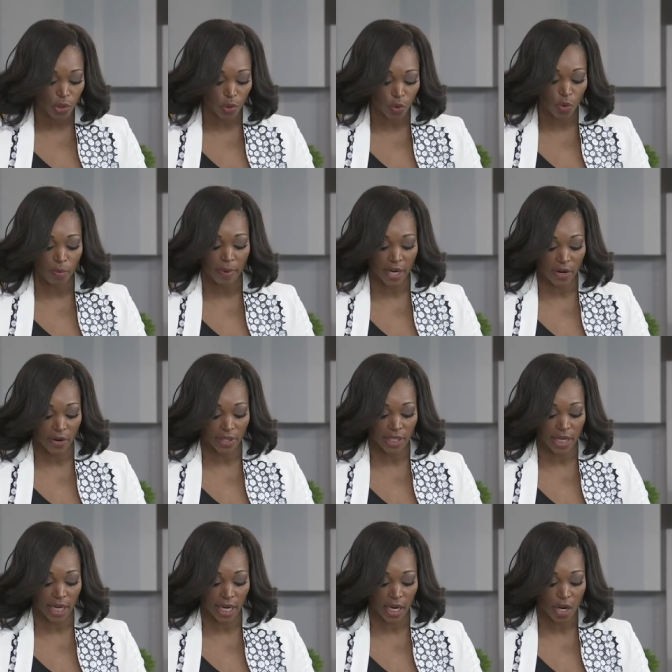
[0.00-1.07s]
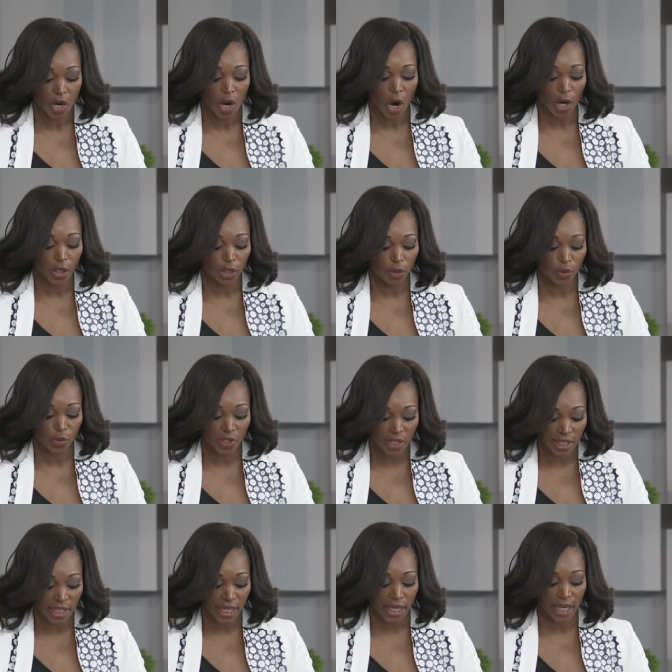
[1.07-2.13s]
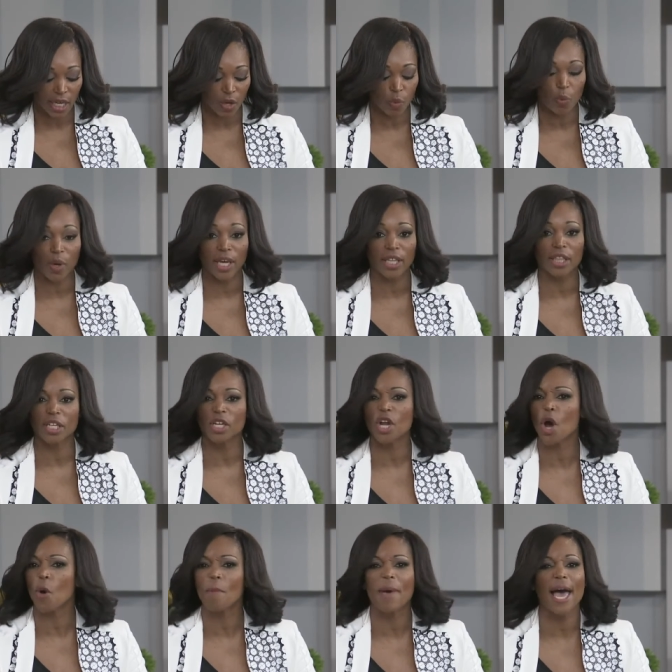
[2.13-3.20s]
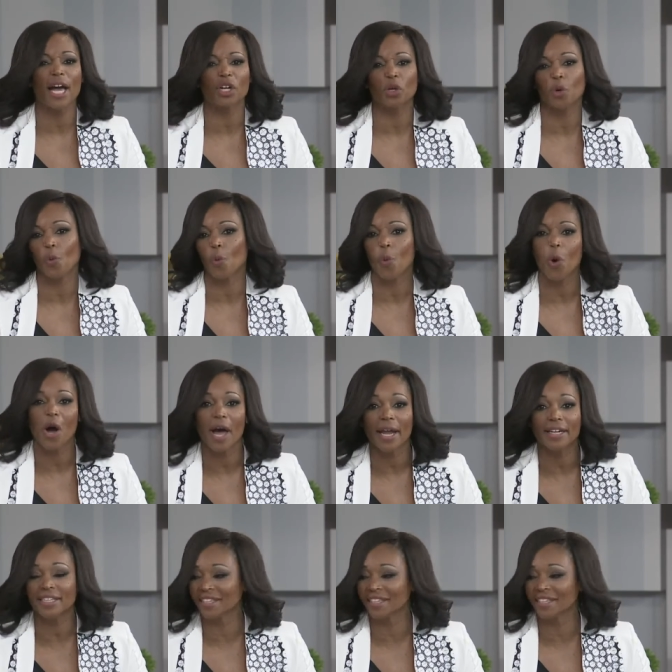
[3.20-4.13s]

school parenting are you sticking with no matter what?